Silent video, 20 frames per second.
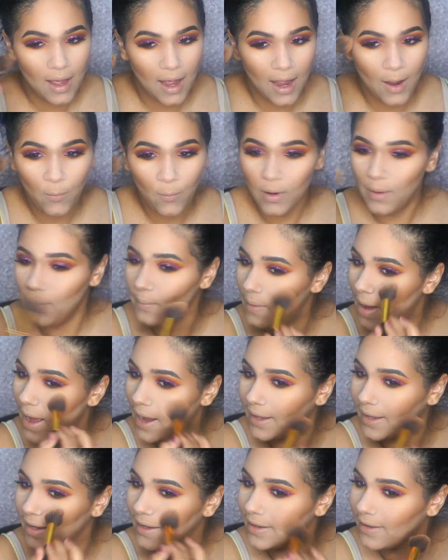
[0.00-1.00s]
I went
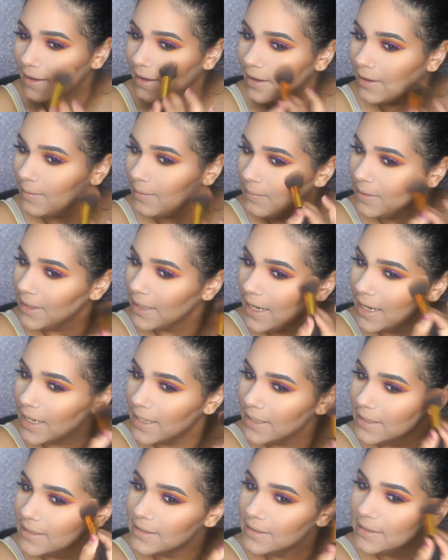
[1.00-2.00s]
back again
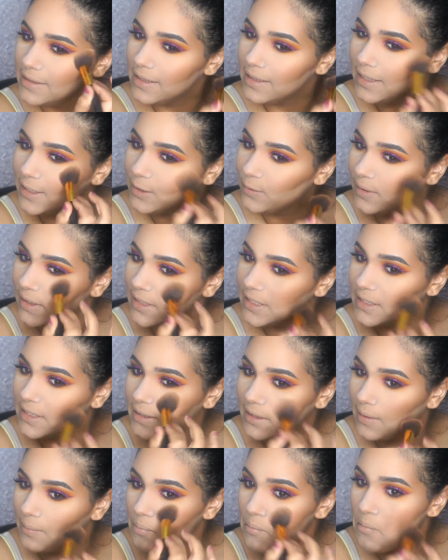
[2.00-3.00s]
because this one
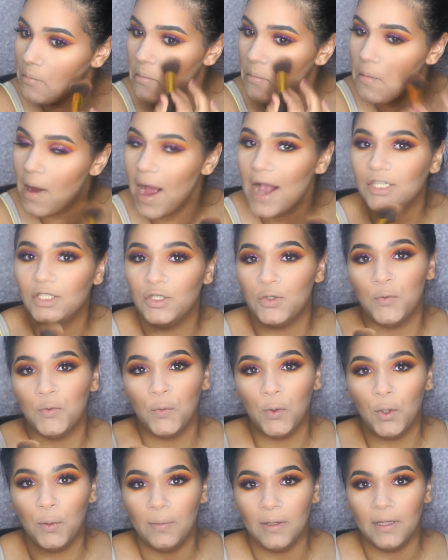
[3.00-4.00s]
is much
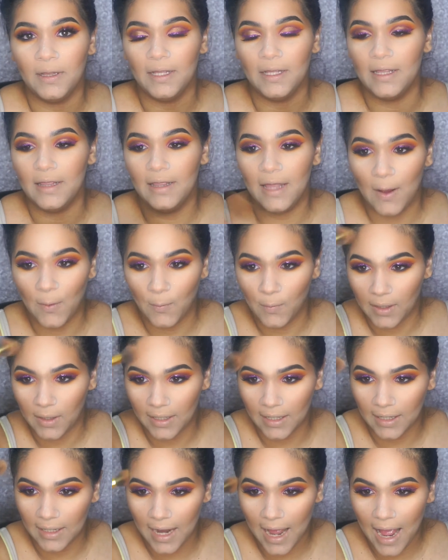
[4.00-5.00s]
warmer than that
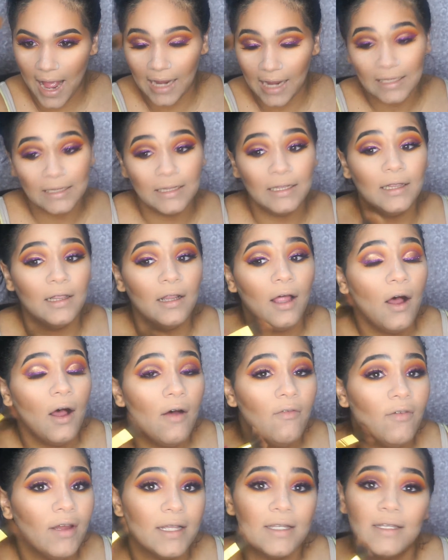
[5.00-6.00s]
one and I
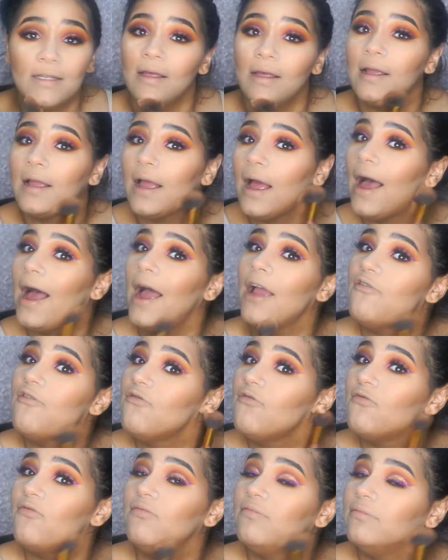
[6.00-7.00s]
love it like I
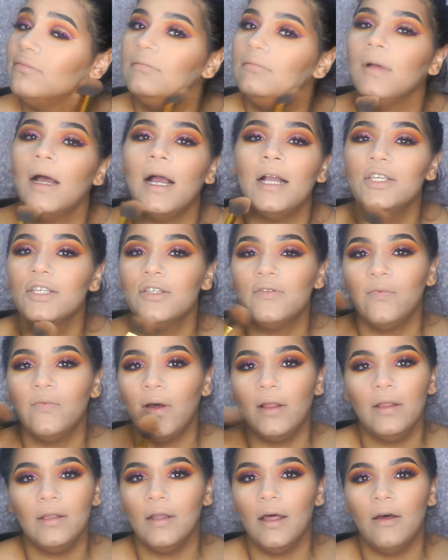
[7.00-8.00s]
I just
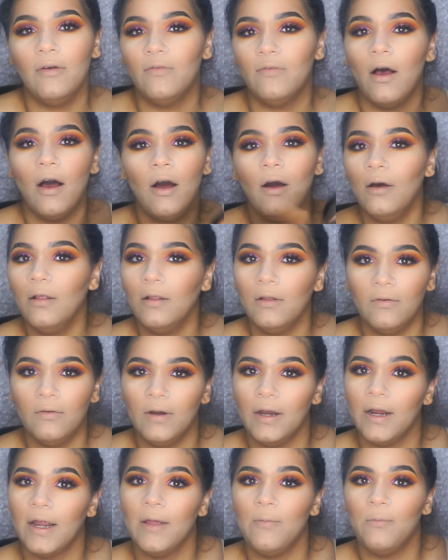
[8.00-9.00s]
fell in love all
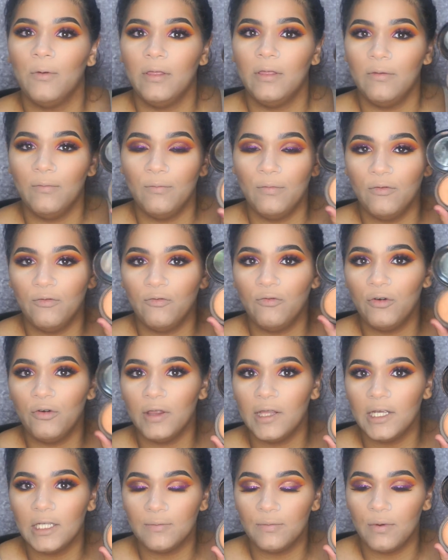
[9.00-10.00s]
over again with for
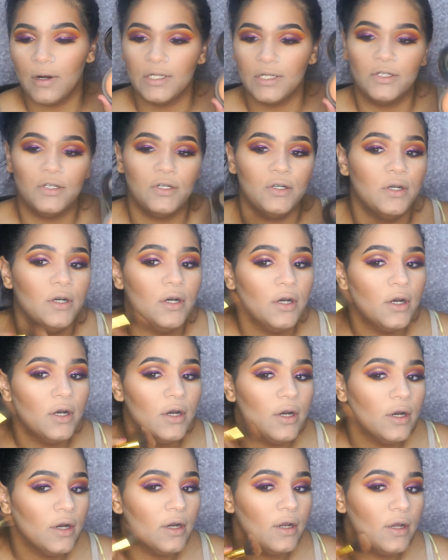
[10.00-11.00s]
this bronzer
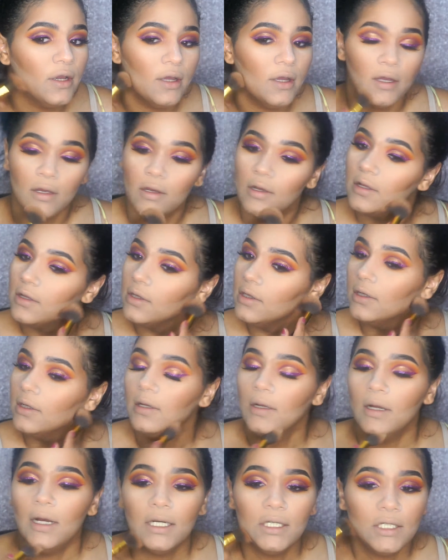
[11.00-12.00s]

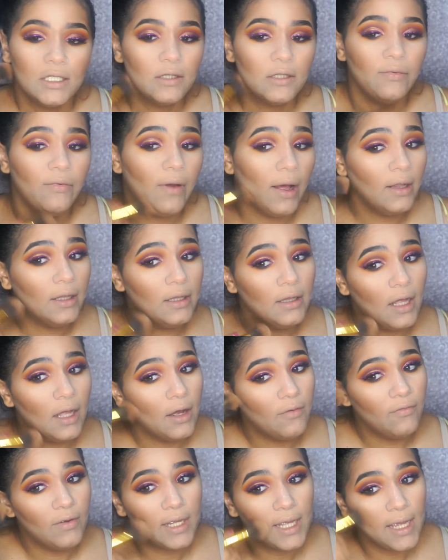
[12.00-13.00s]
I just fell in
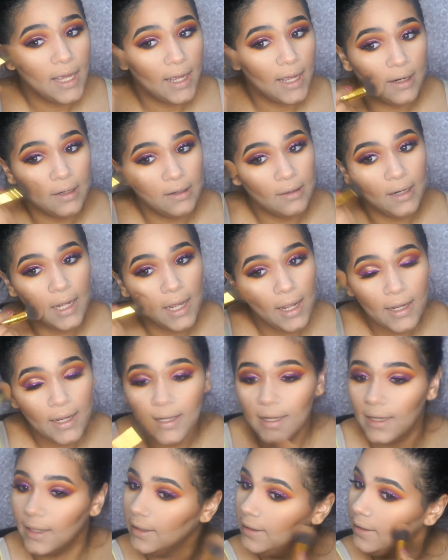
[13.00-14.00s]
love again
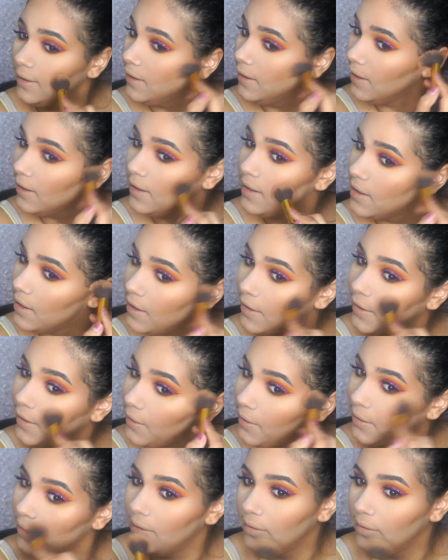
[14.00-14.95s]
again again